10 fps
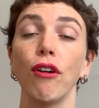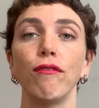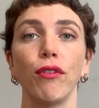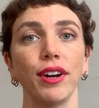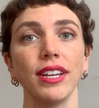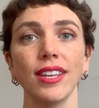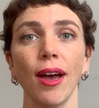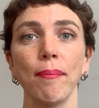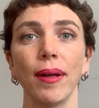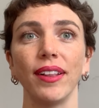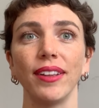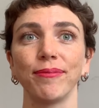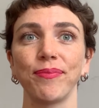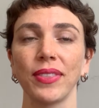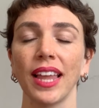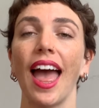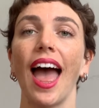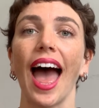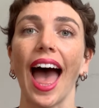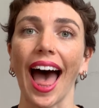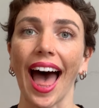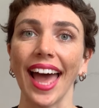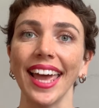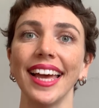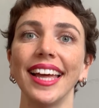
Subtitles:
For example, I